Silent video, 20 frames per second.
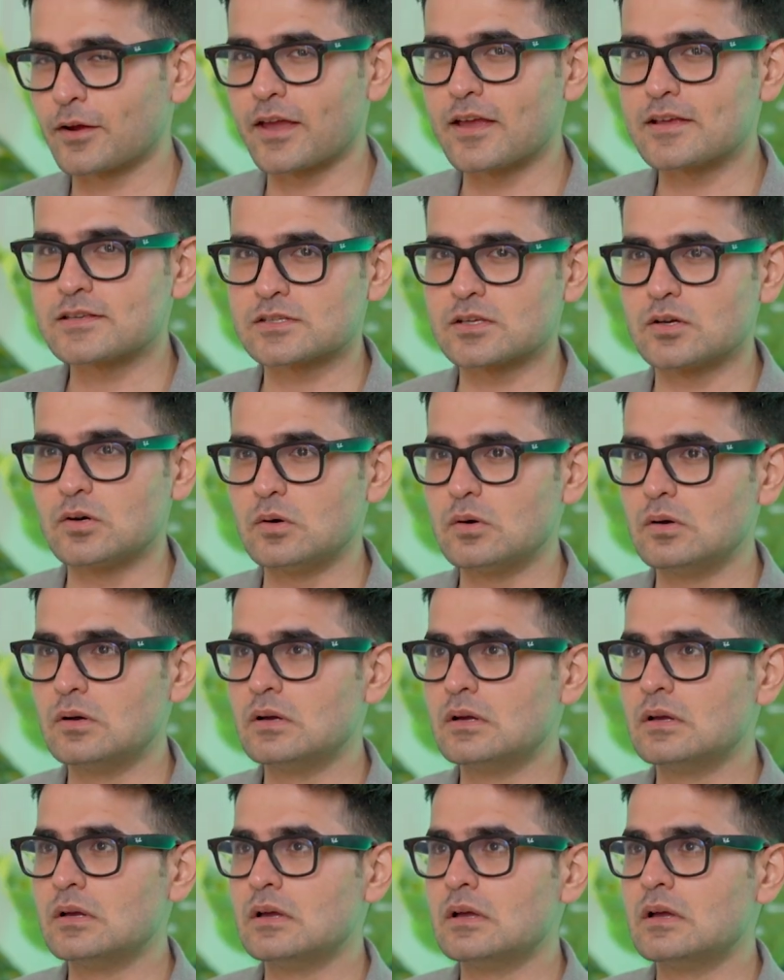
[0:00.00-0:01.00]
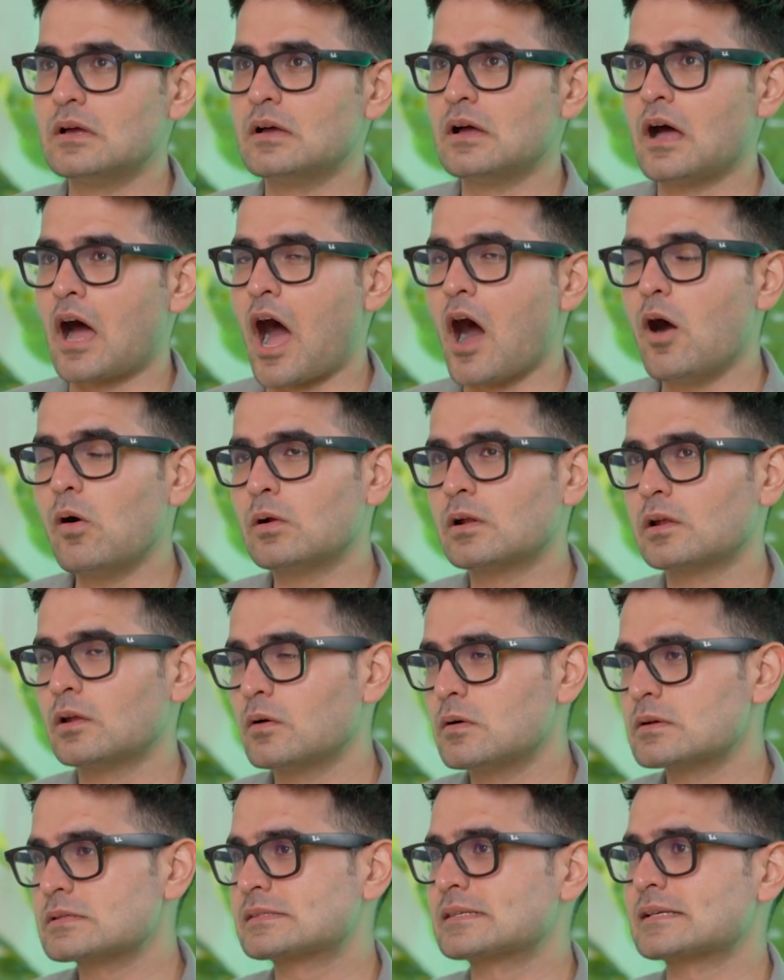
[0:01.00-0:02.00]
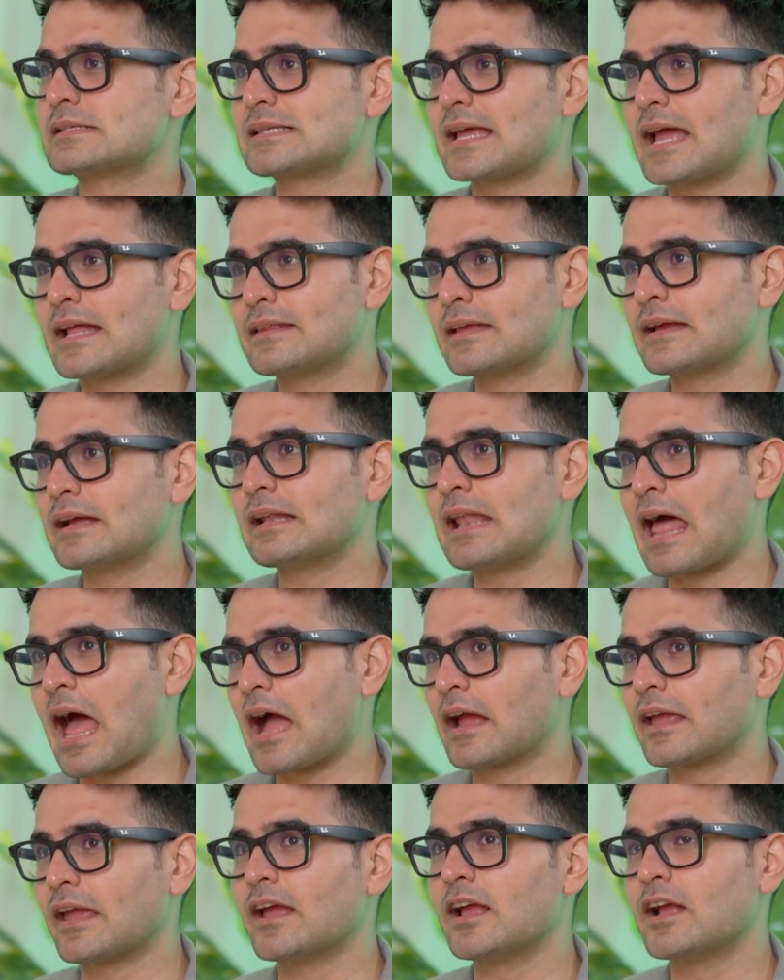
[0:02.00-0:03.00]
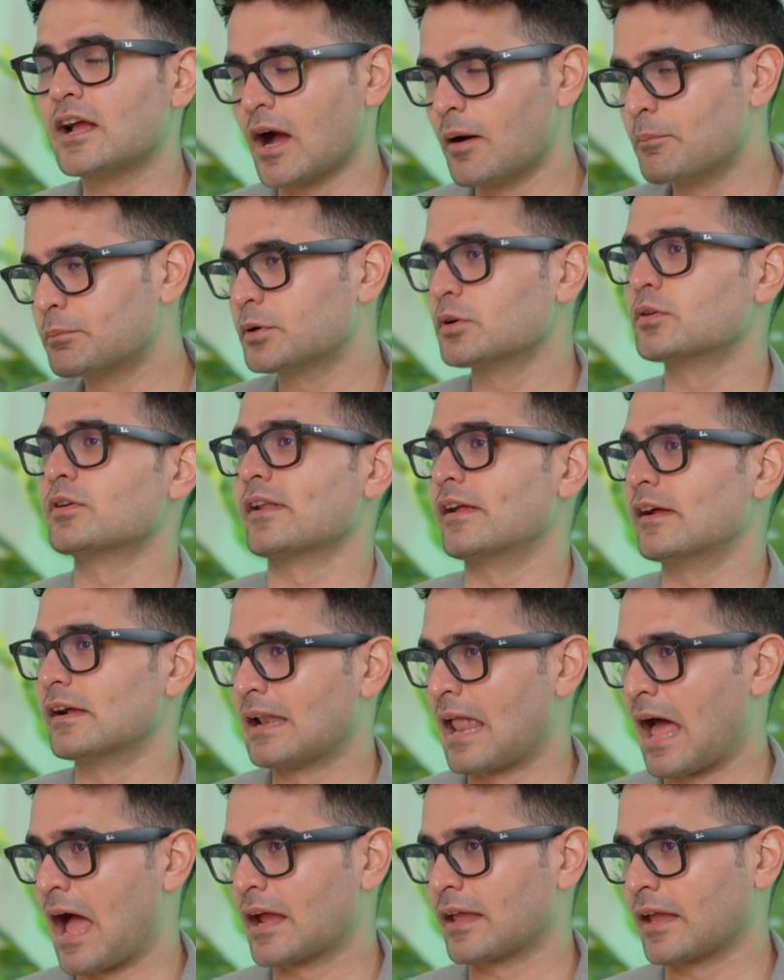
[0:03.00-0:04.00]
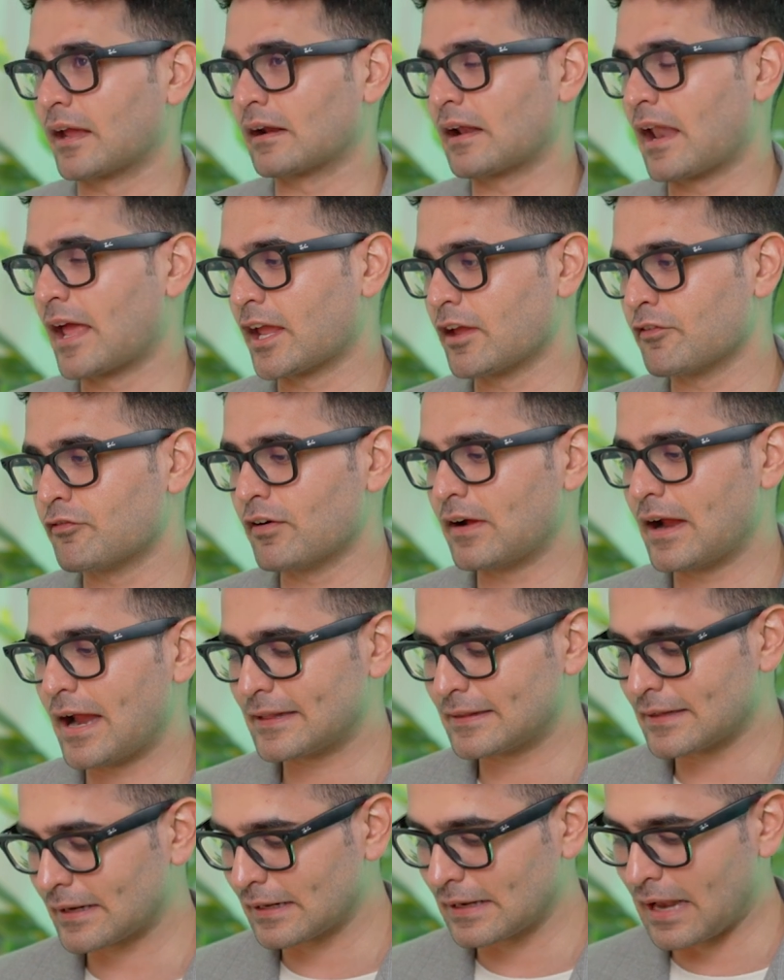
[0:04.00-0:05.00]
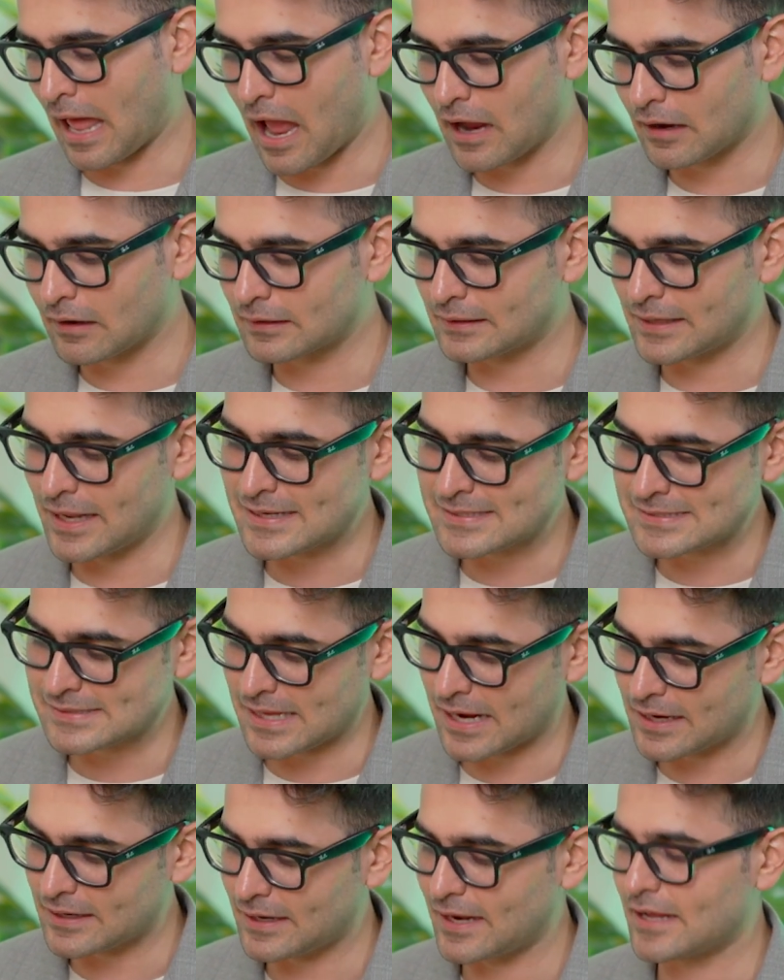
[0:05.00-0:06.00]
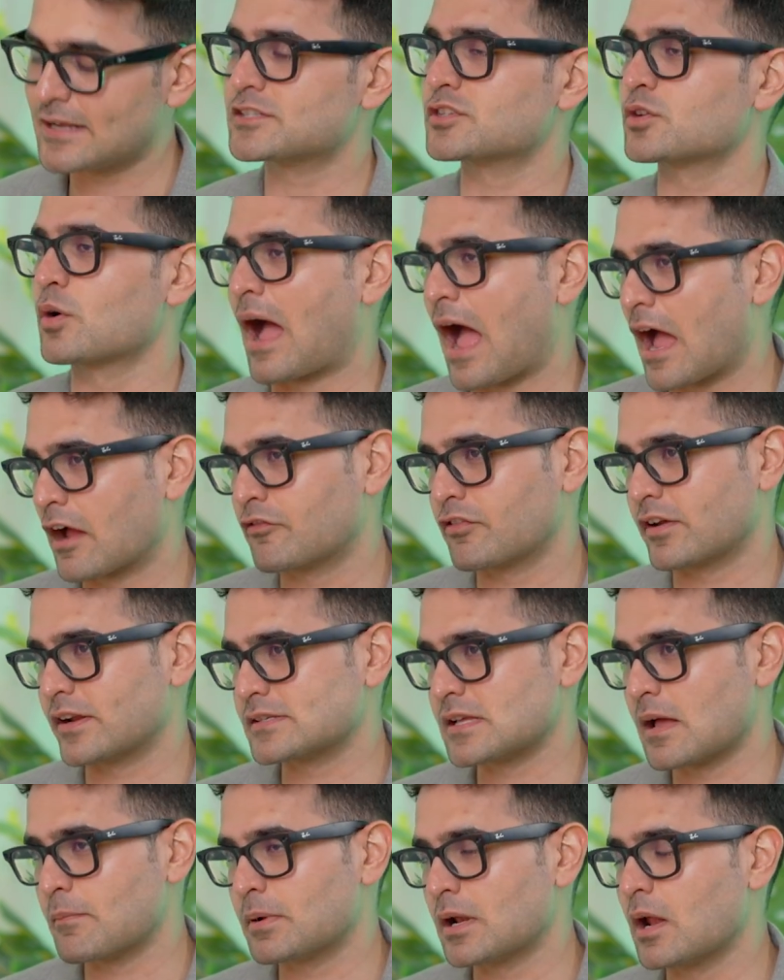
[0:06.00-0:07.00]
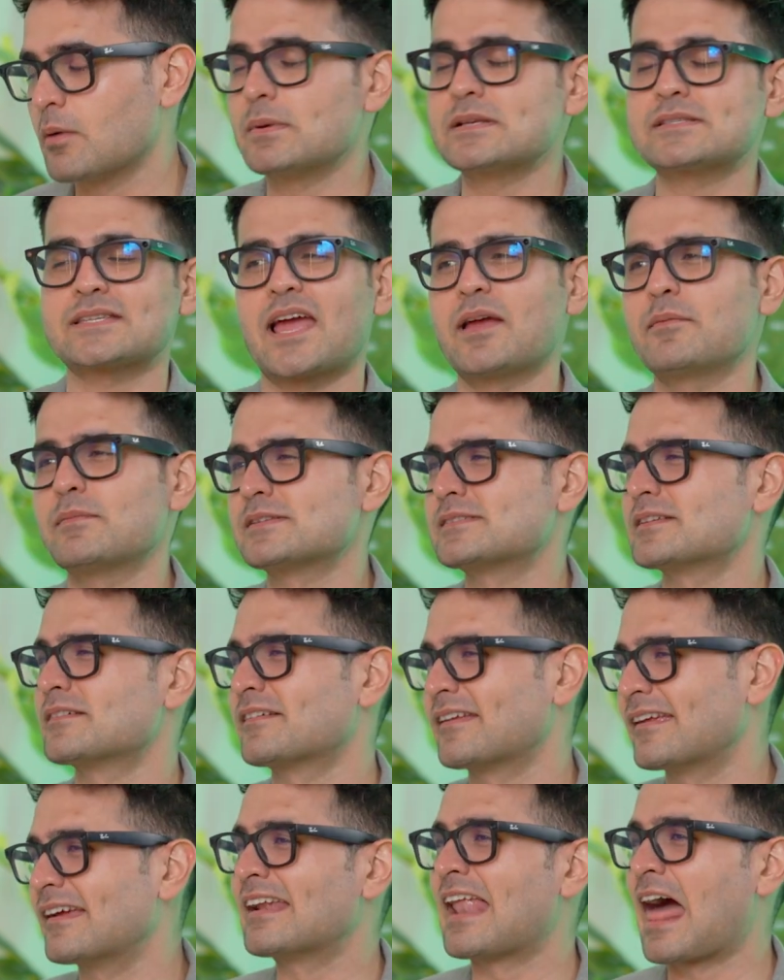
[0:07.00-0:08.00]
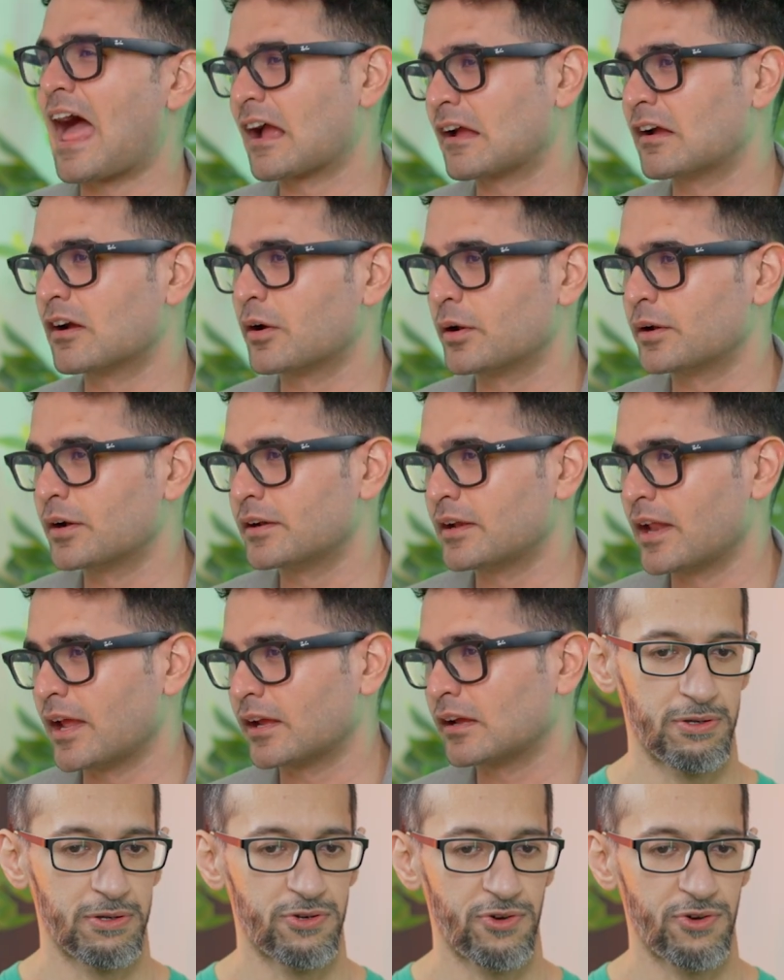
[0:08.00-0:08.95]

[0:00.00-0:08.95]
Okay? So how close does ethical hacking come to real hacking? Like if an ethical hacker takes 10 days to hack, for example, how much time is a real hacker going to take?